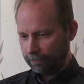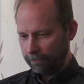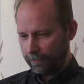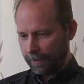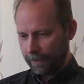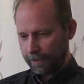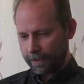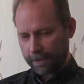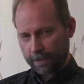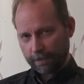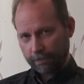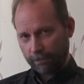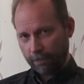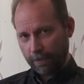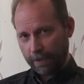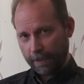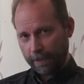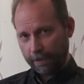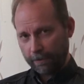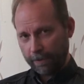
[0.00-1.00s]
that's
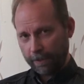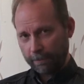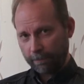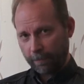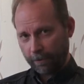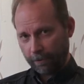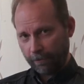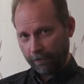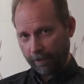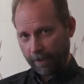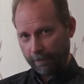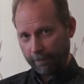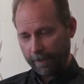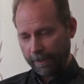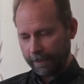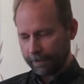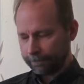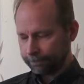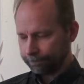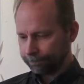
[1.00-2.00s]
why you need
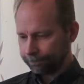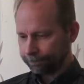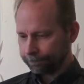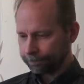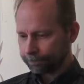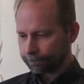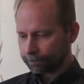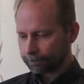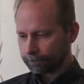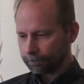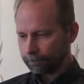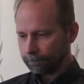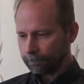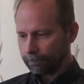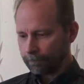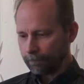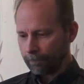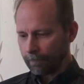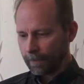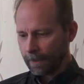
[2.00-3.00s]
programming.
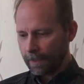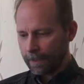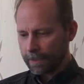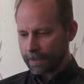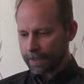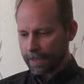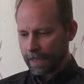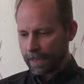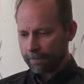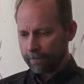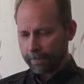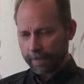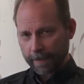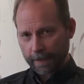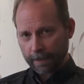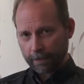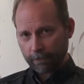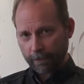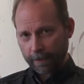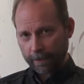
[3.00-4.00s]
And same
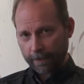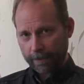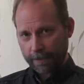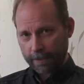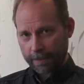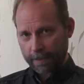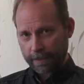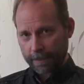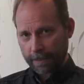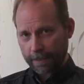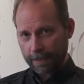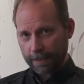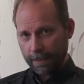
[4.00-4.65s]
thing with this